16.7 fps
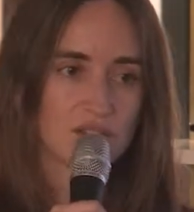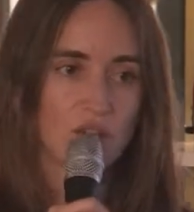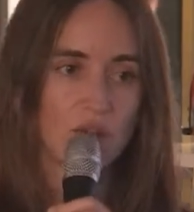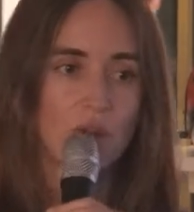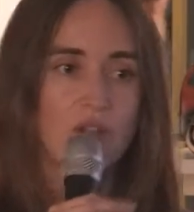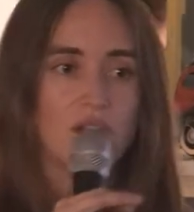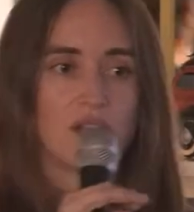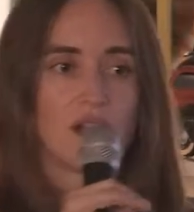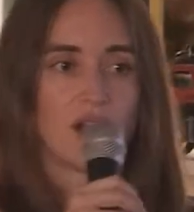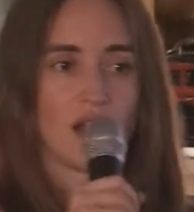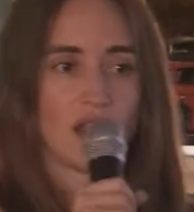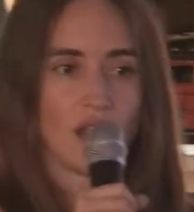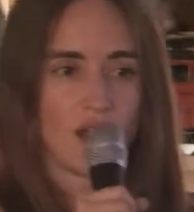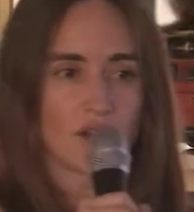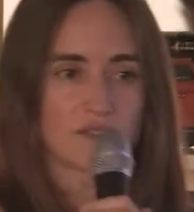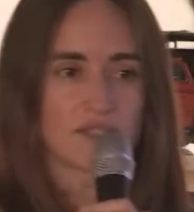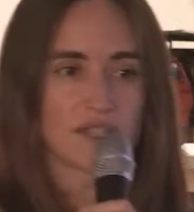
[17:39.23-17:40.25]
So a
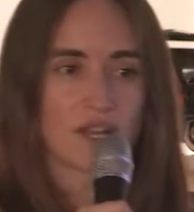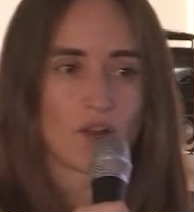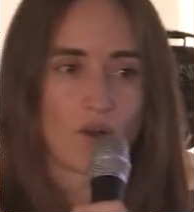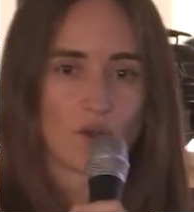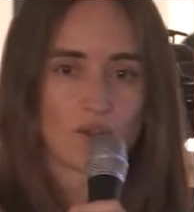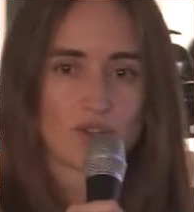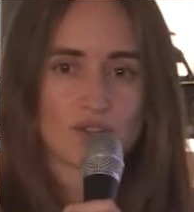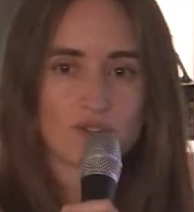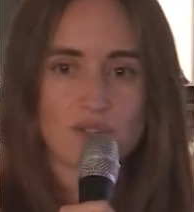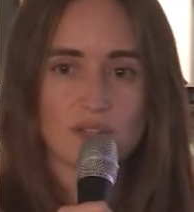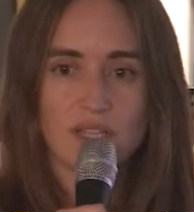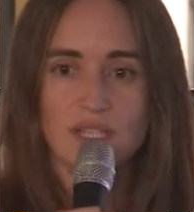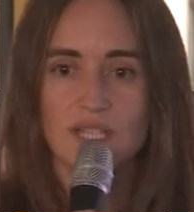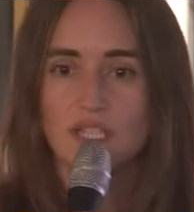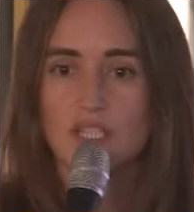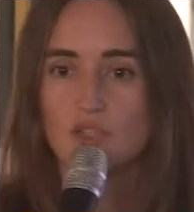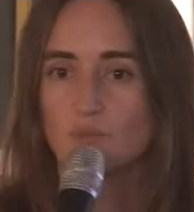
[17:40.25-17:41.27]
lot of stakeholders really
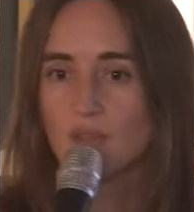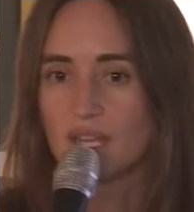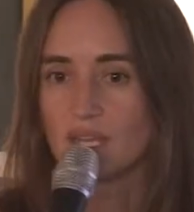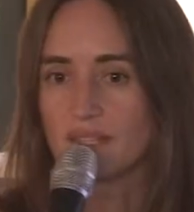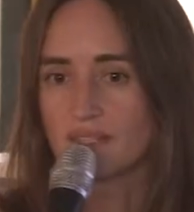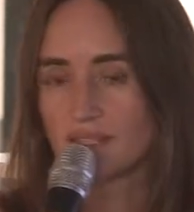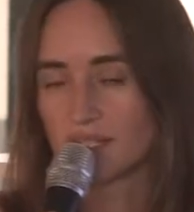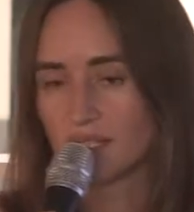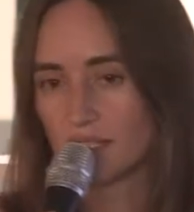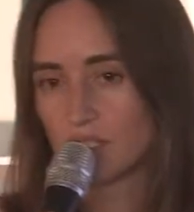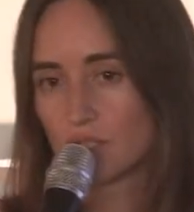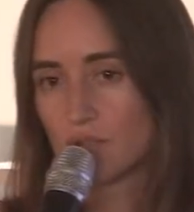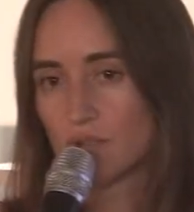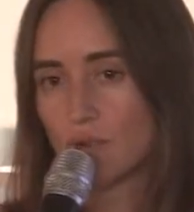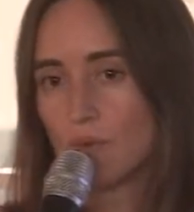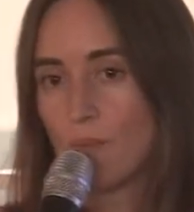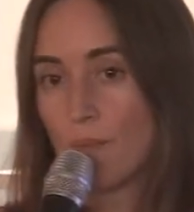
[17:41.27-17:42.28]
need to be in sync
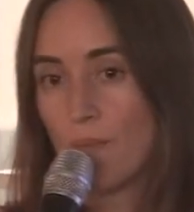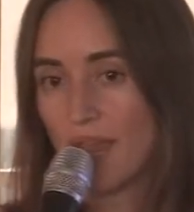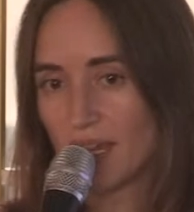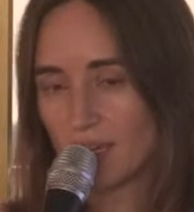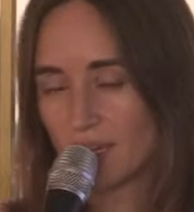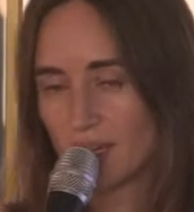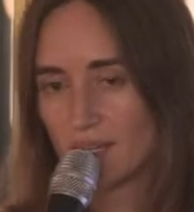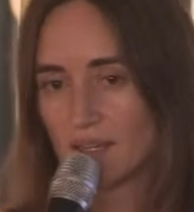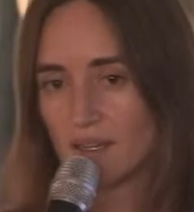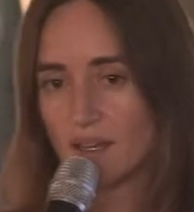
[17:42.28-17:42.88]
to make